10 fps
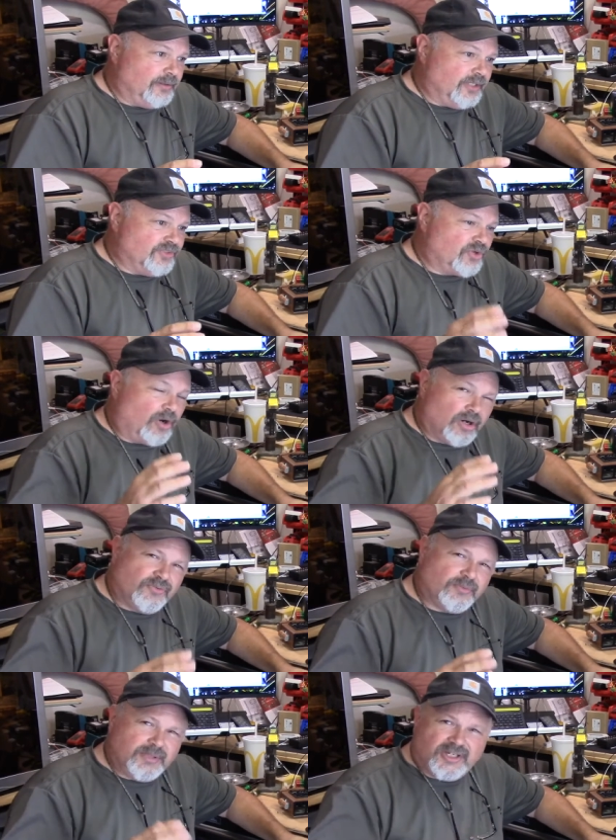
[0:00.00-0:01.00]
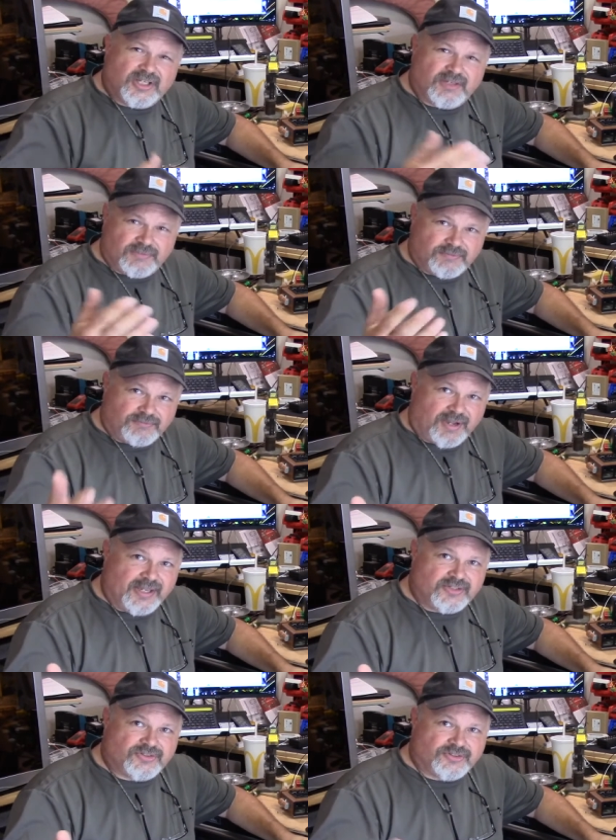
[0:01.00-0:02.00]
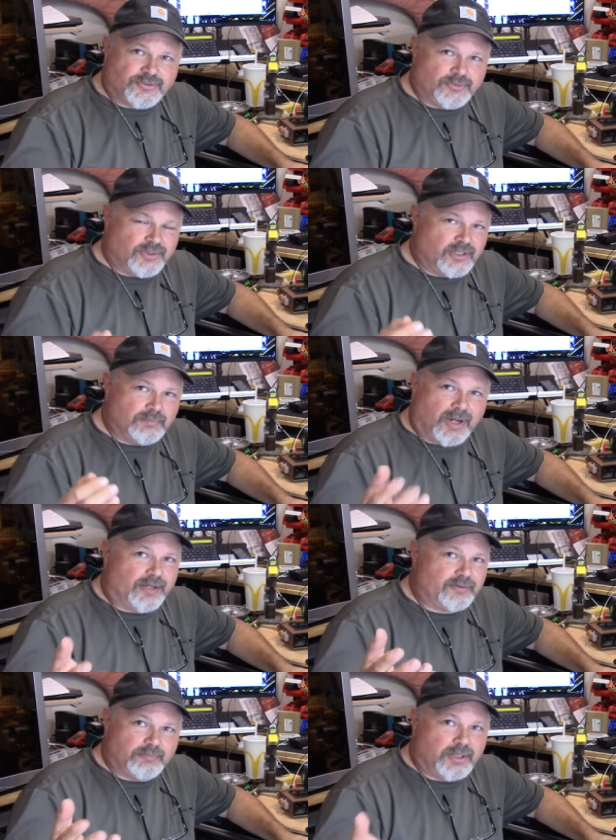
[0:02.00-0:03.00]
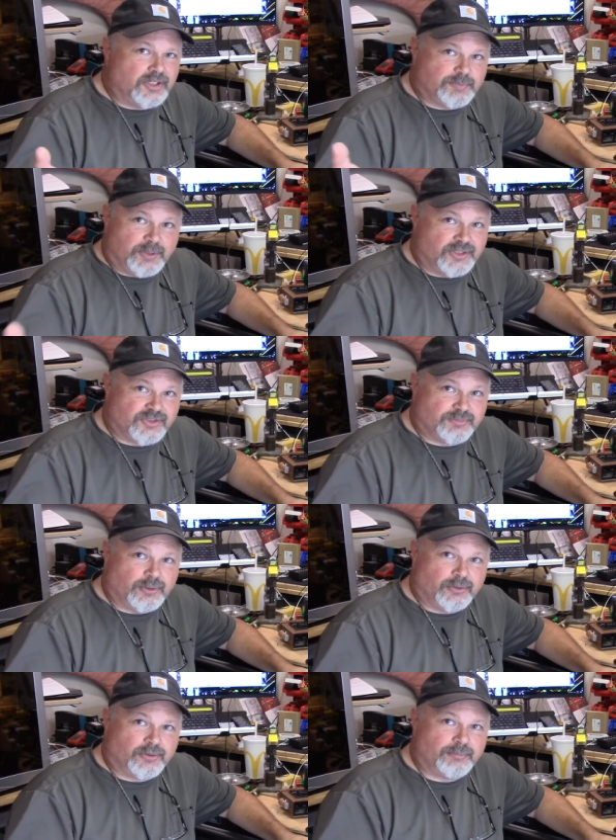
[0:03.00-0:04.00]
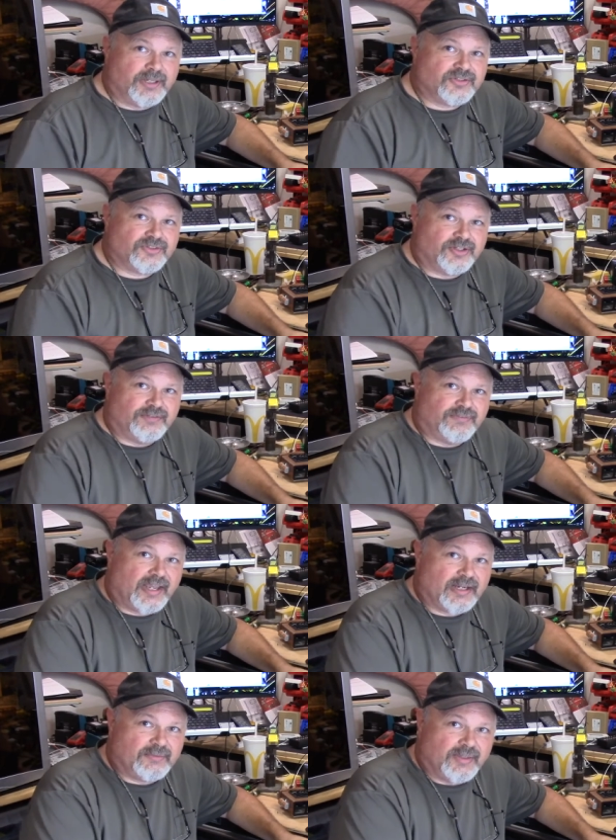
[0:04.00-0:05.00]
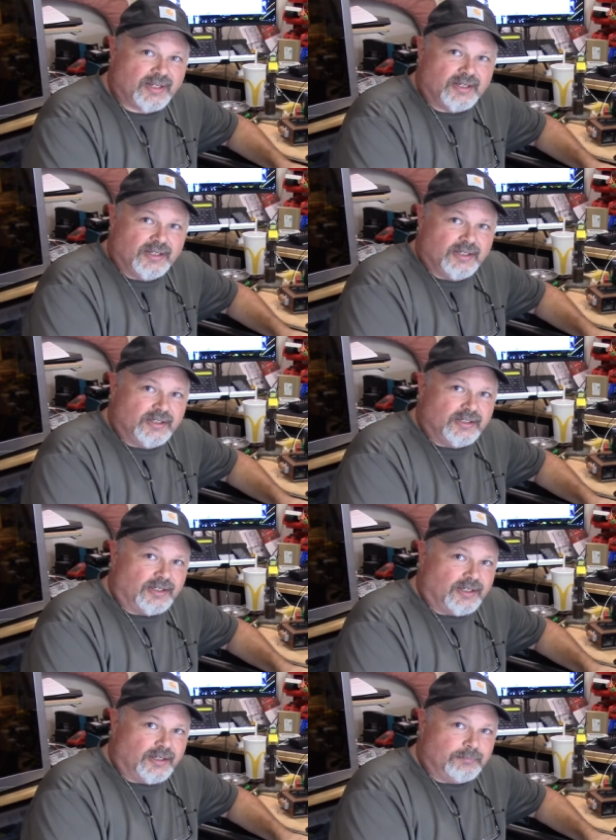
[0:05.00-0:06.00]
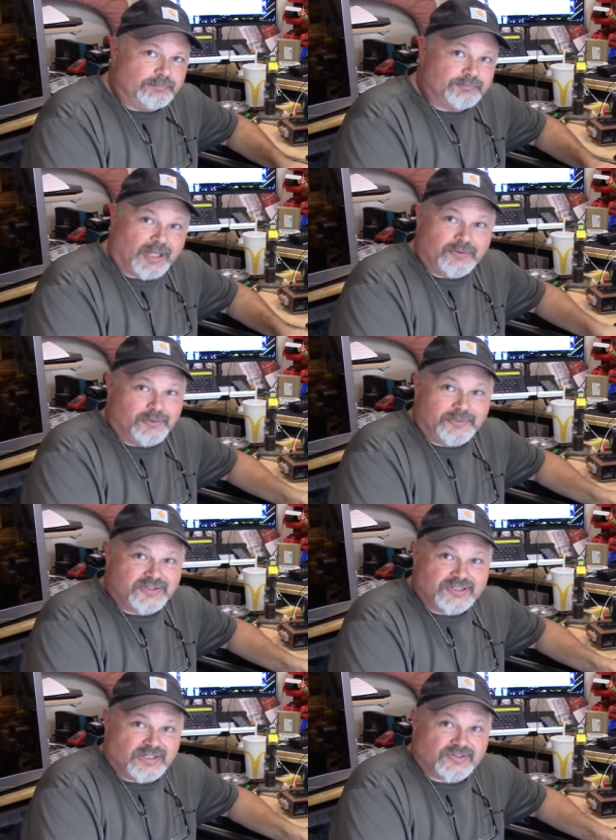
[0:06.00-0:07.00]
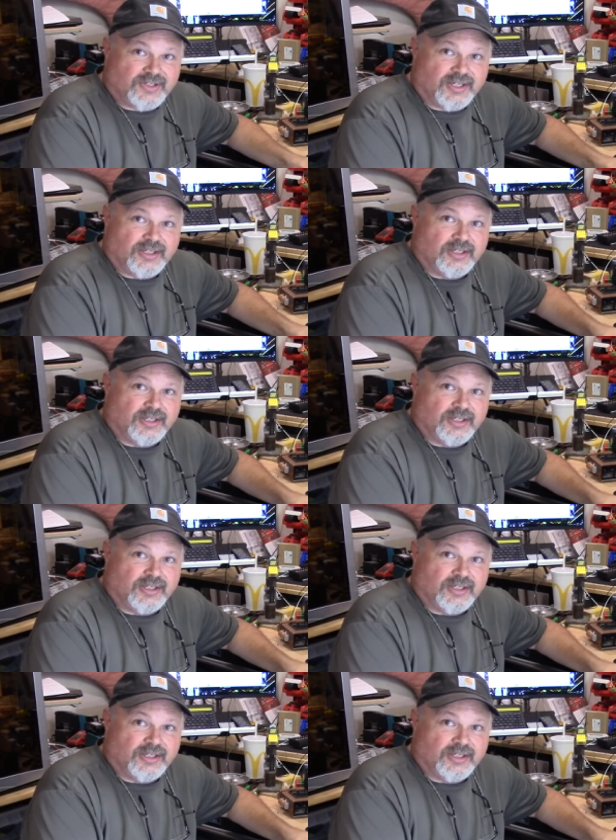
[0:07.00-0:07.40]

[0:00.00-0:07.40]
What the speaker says: it's hard for me to give advice to the modern Punch smoker based on the fact that I don't know what they taste like.